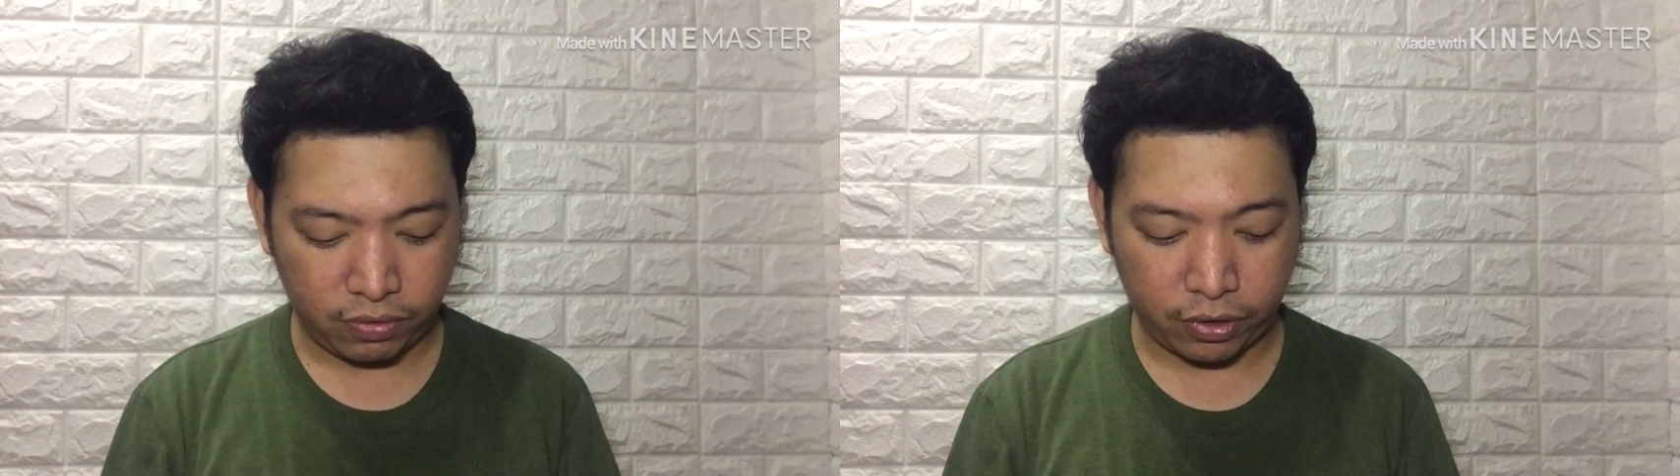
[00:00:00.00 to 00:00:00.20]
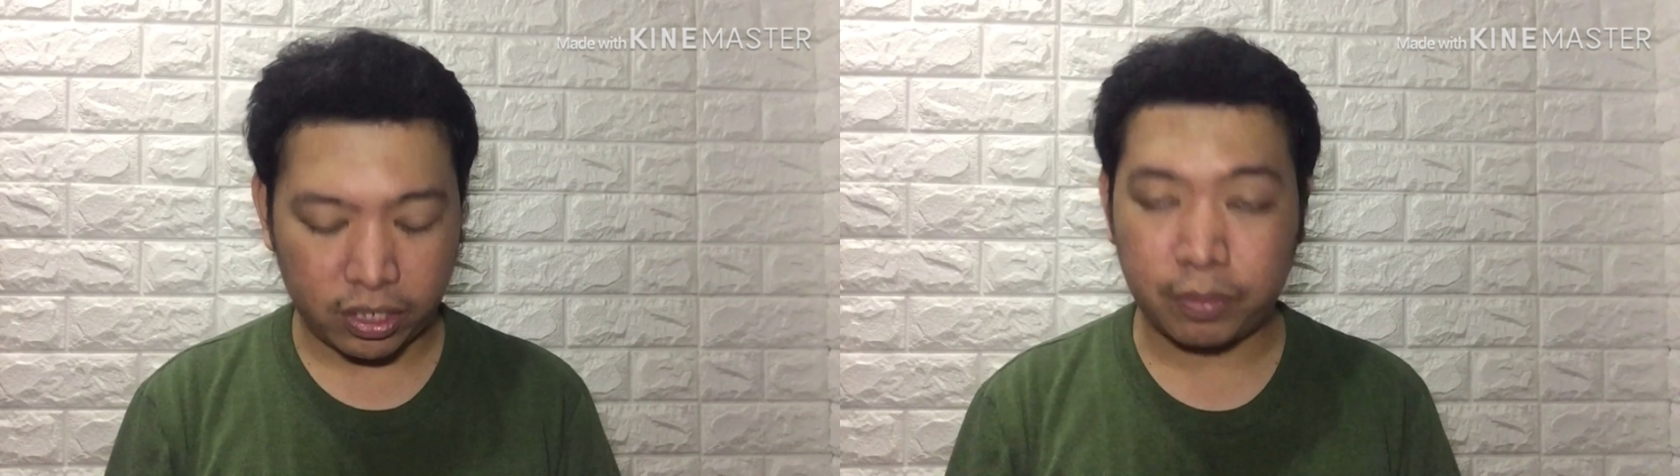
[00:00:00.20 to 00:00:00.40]

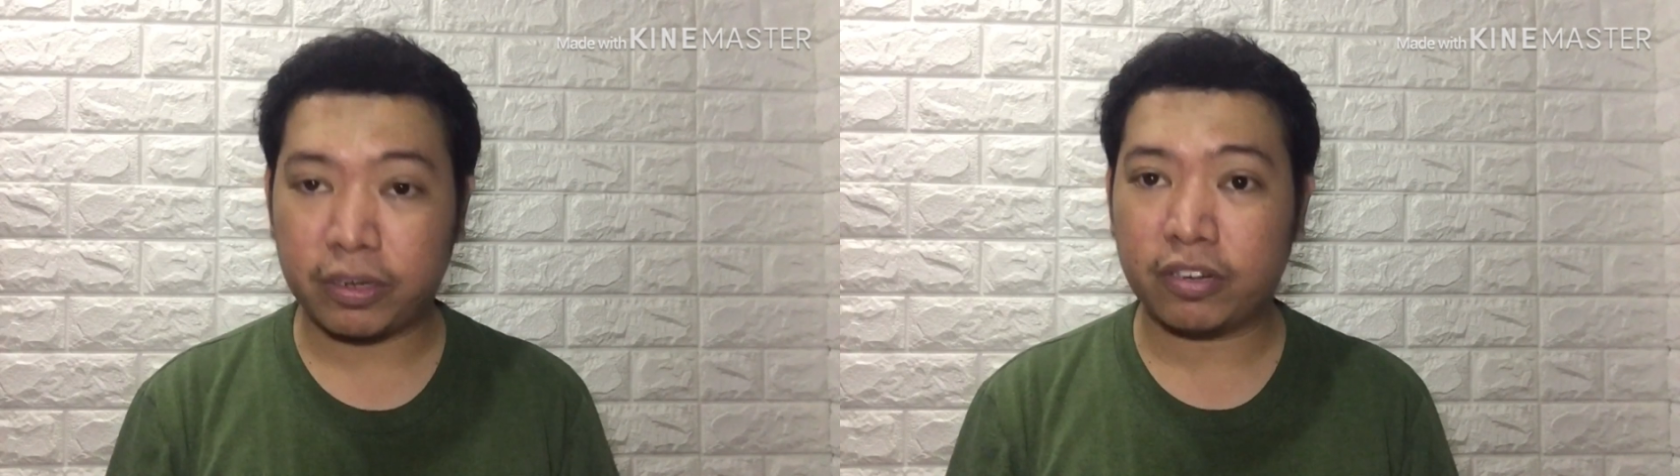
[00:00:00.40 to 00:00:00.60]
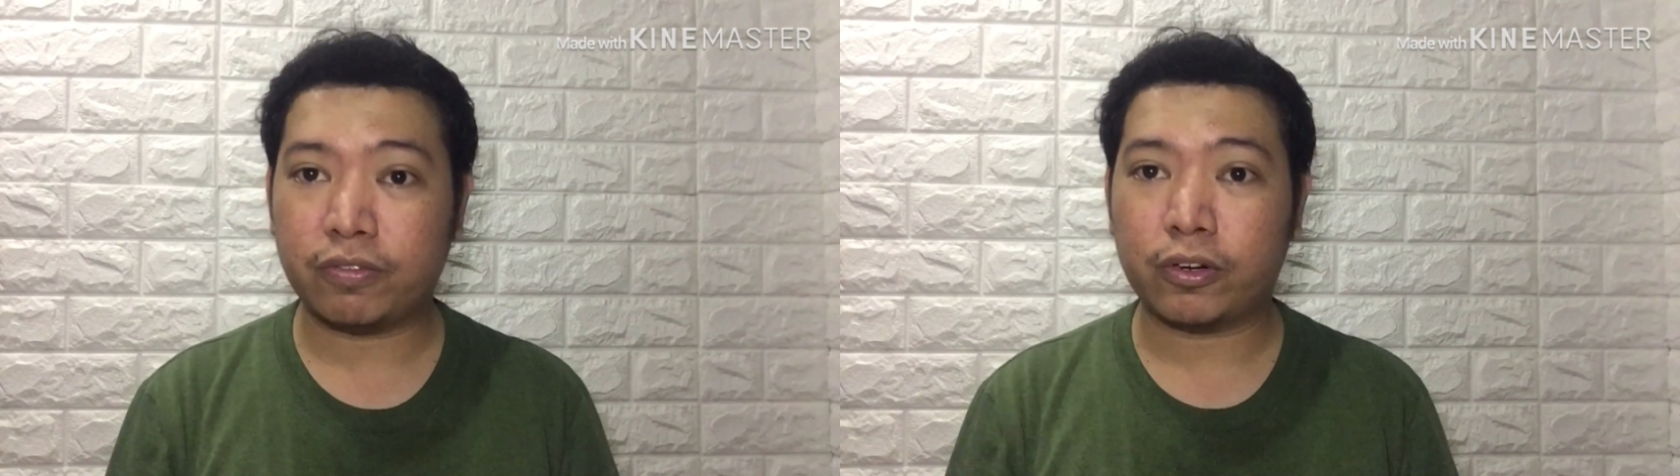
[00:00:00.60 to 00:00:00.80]
for the
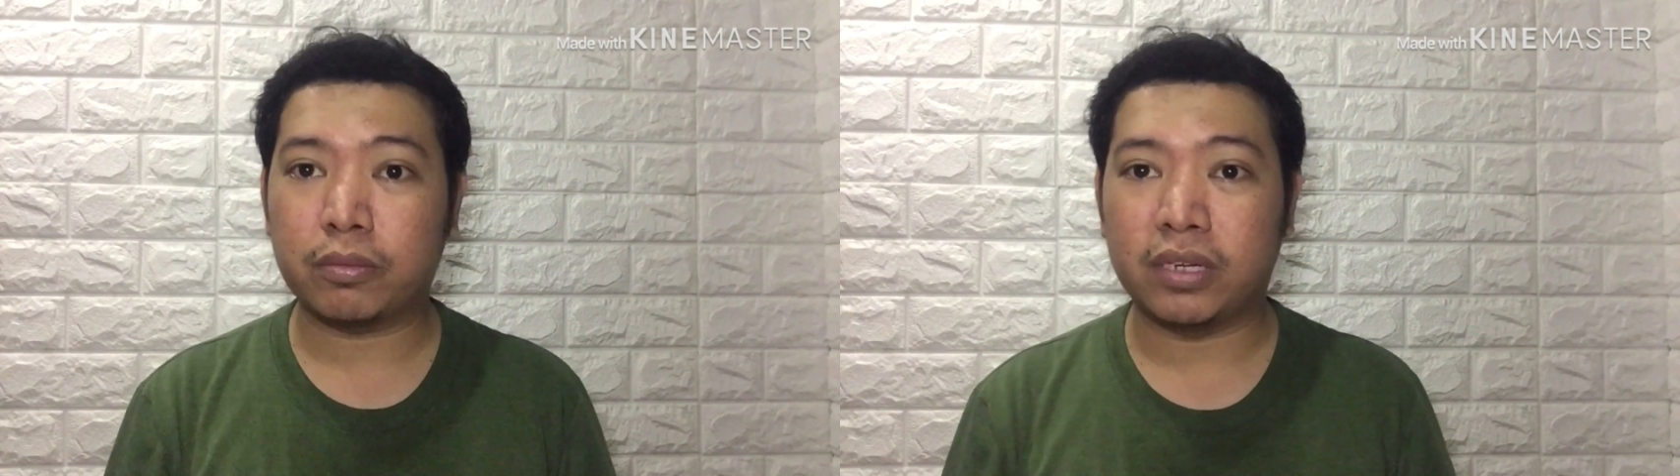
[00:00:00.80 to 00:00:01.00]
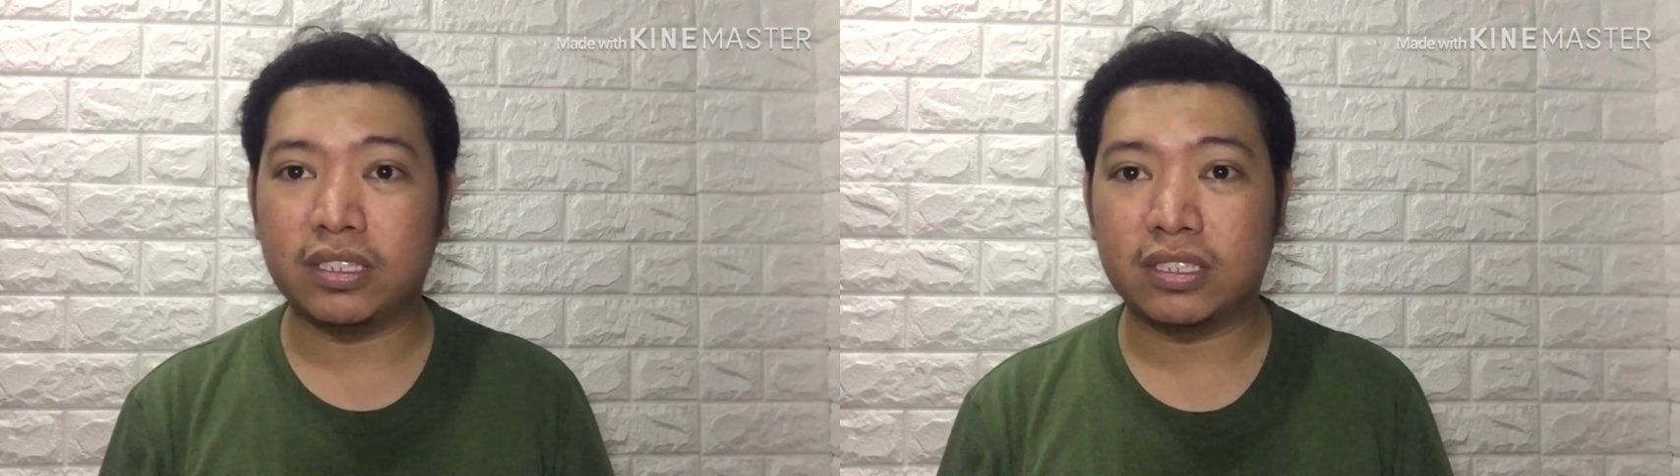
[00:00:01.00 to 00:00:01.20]

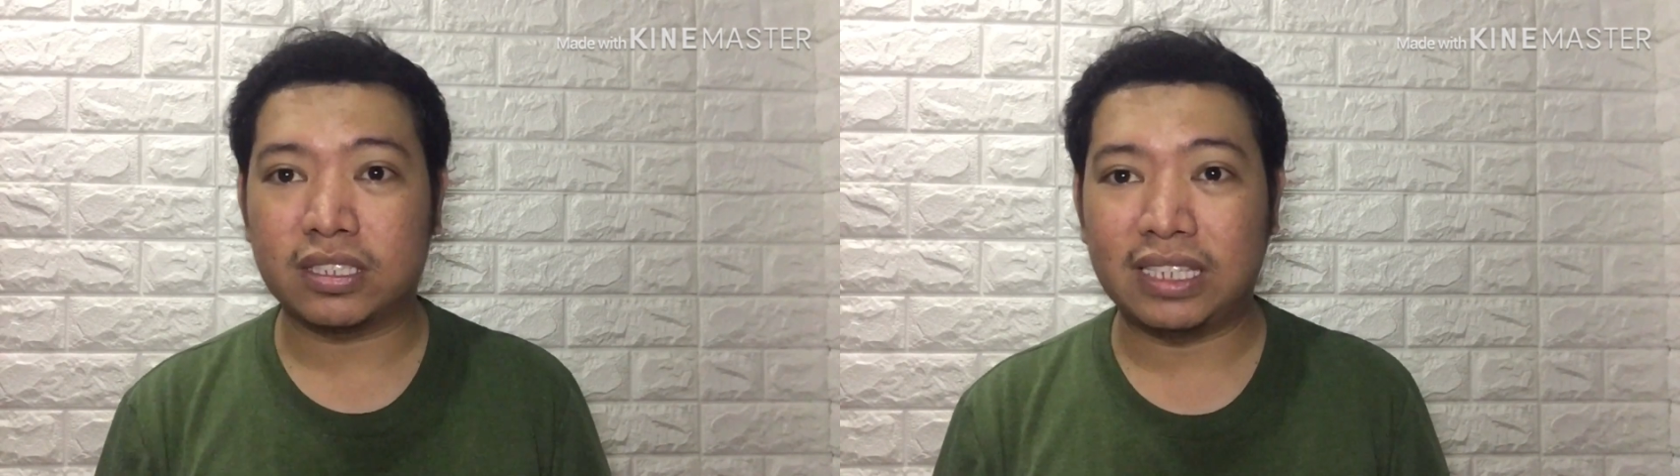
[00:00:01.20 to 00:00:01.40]
performance